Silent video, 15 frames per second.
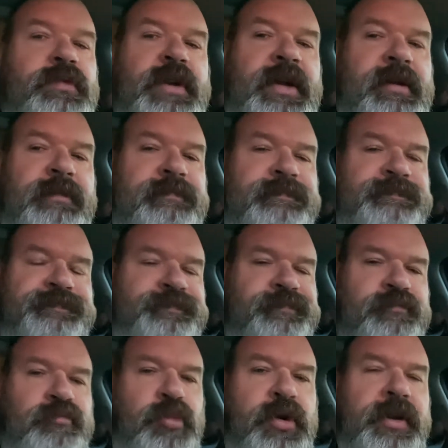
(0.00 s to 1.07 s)
We're not
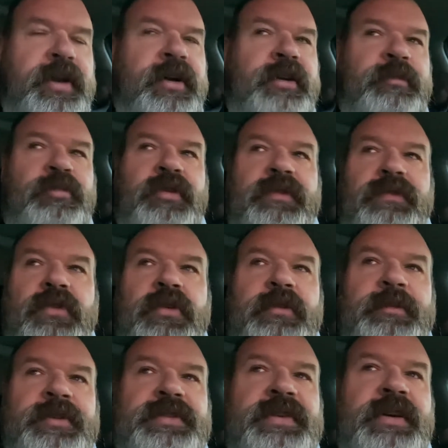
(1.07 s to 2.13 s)
putting on a
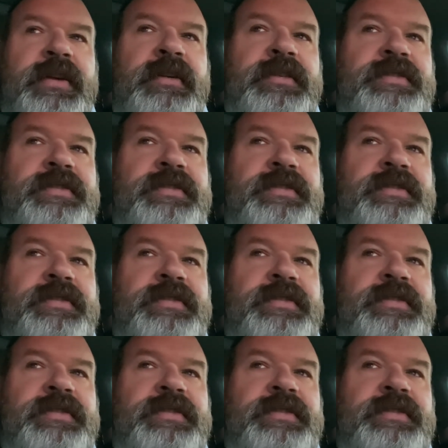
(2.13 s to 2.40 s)
performance here.